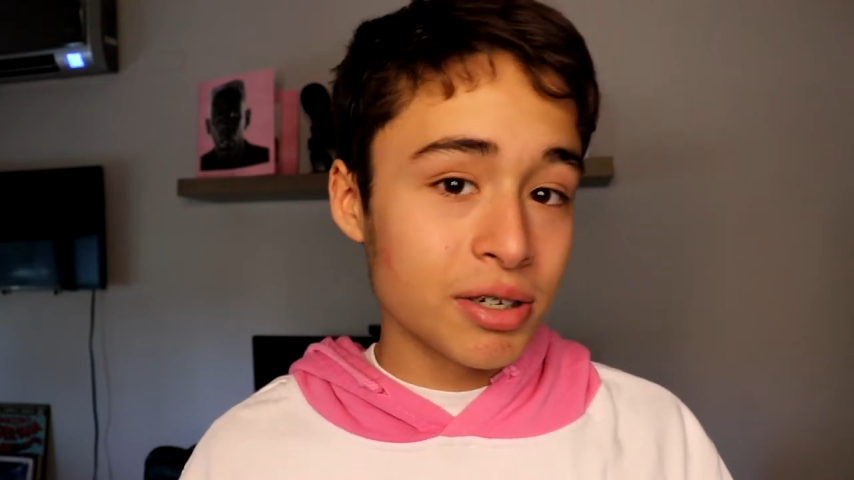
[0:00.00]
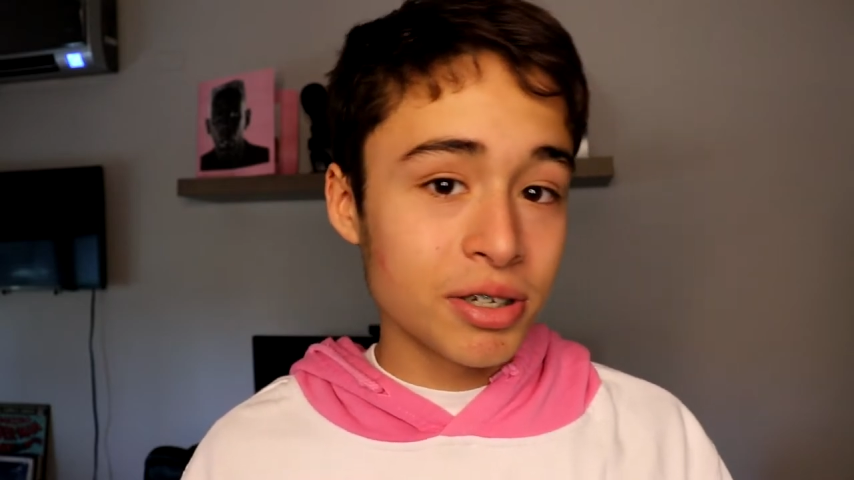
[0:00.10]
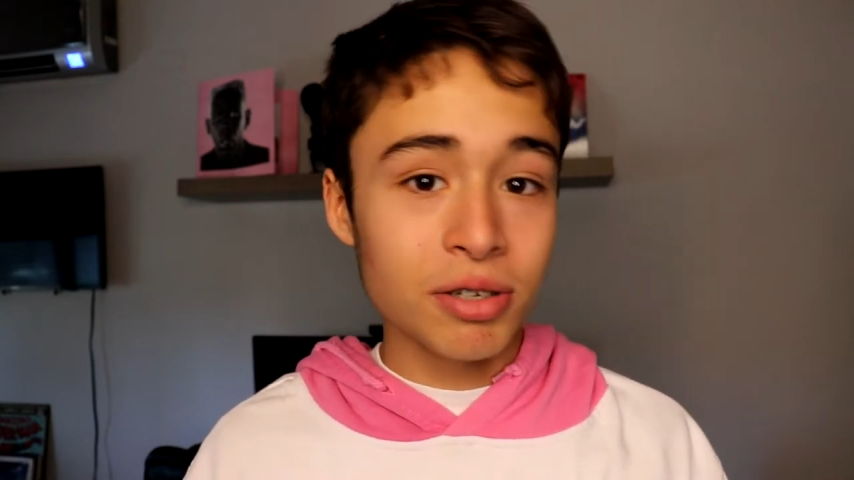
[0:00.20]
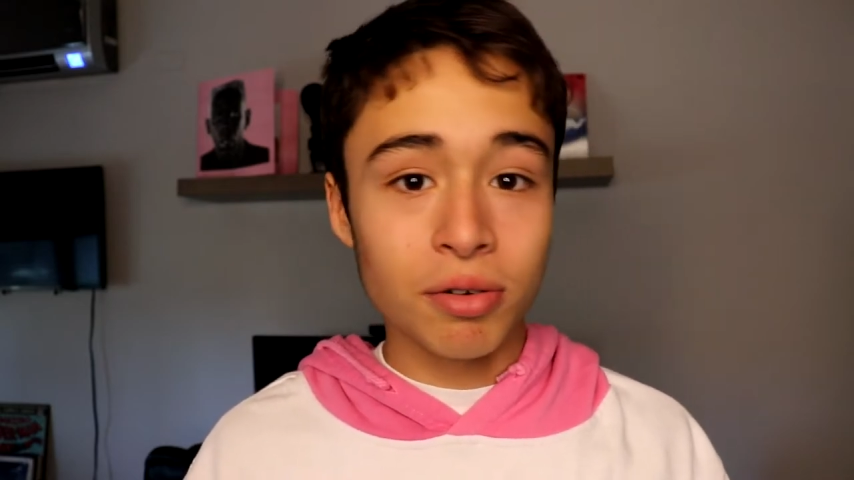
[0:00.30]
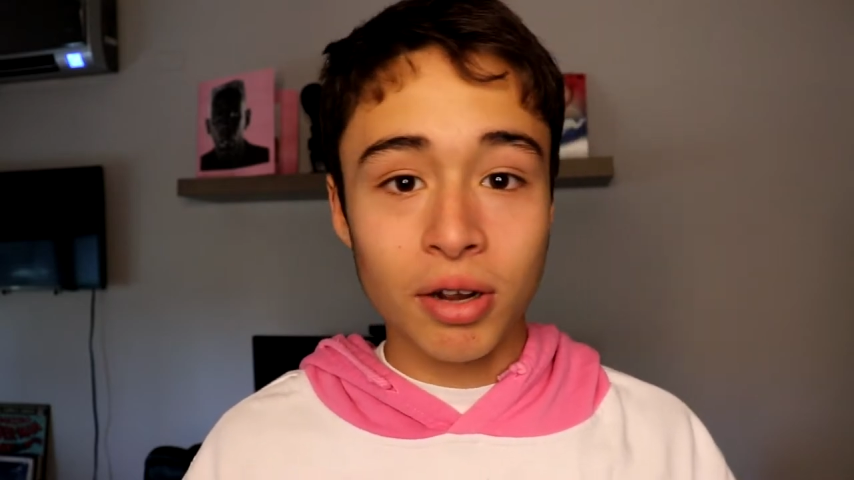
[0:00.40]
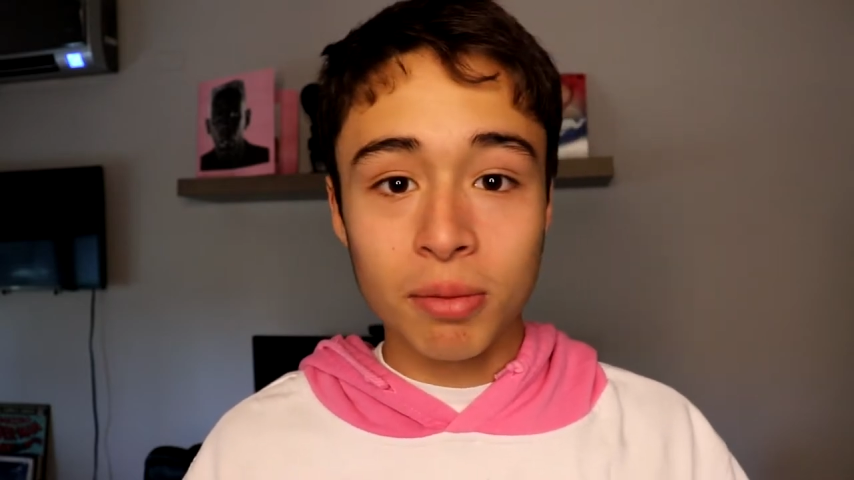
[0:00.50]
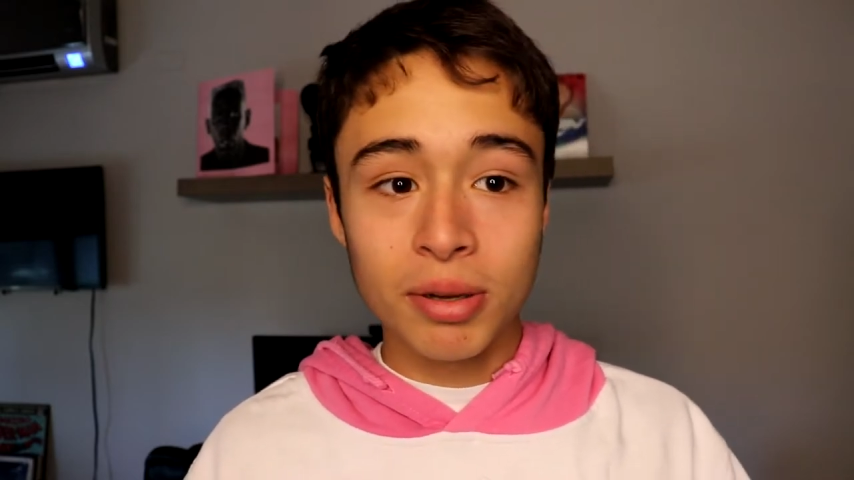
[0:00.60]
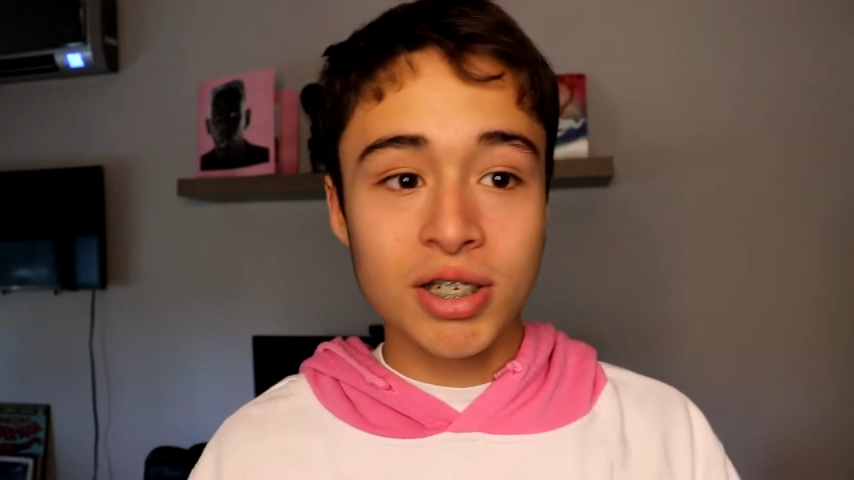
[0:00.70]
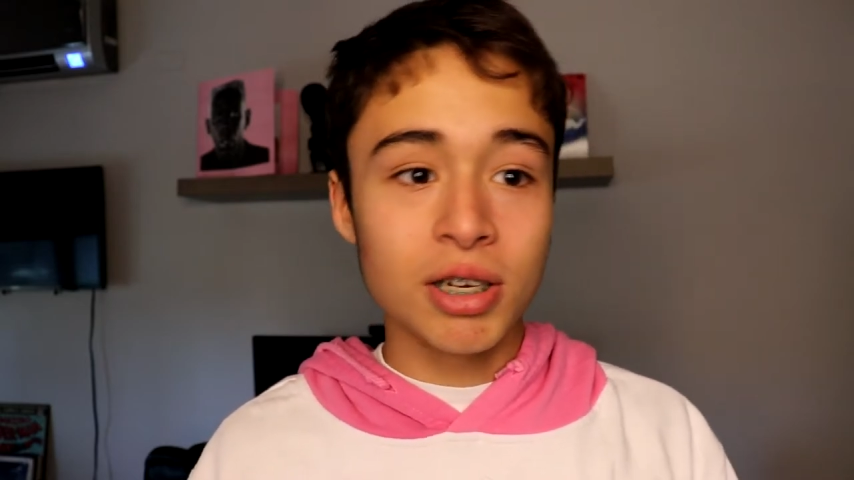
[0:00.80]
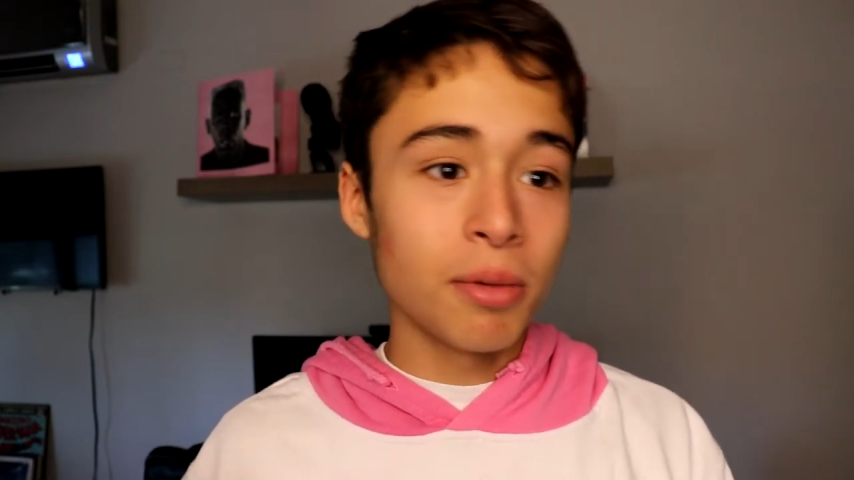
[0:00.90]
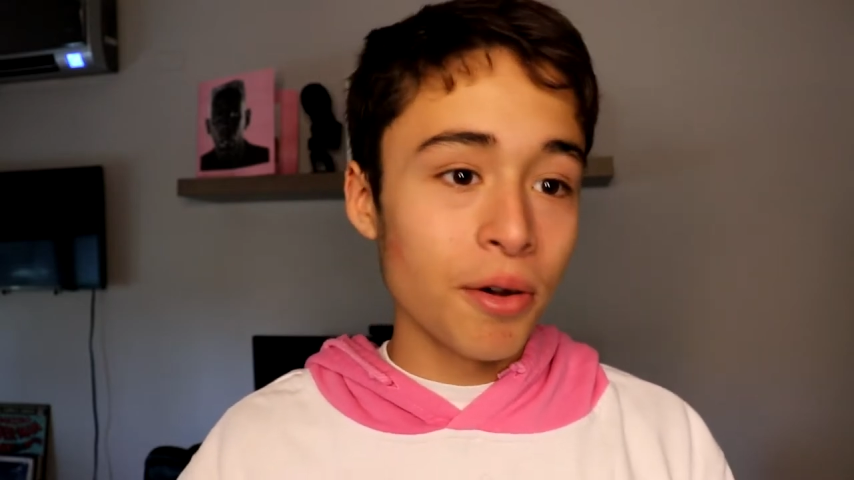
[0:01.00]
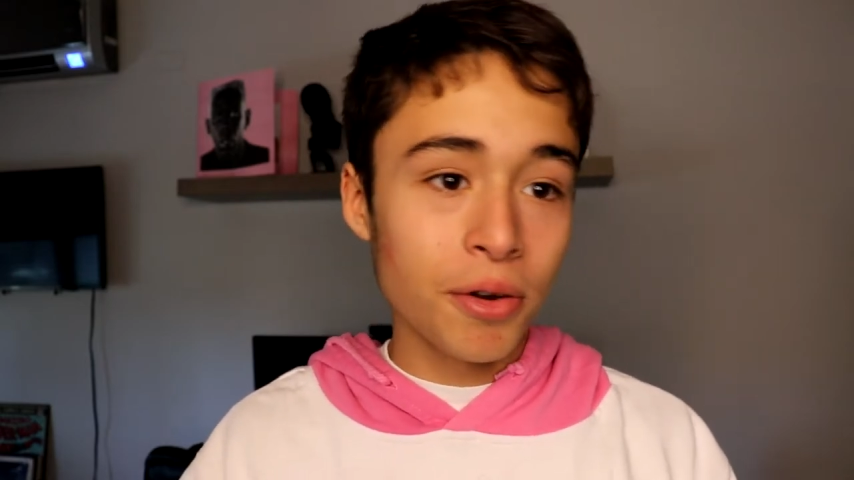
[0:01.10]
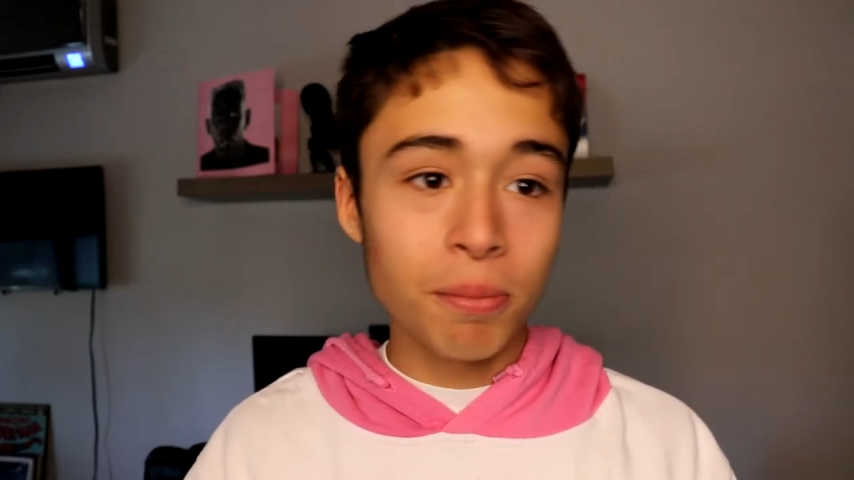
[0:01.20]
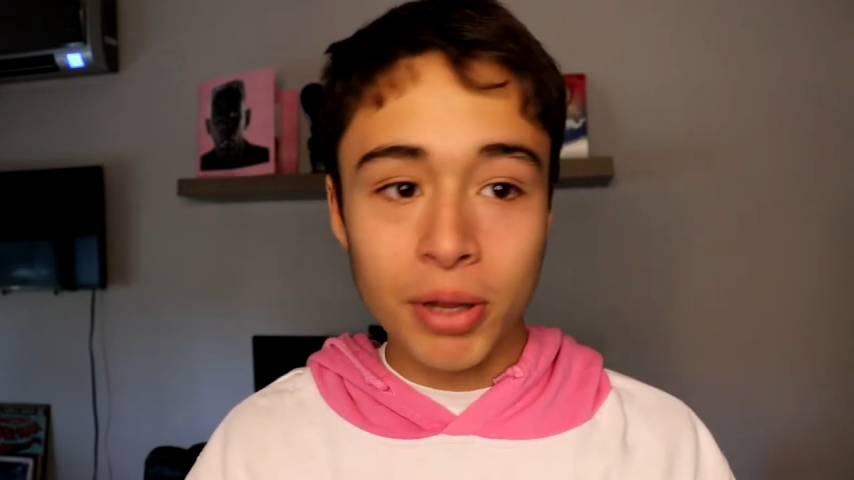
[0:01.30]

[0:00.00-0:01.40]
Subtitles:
there's still gonna be some other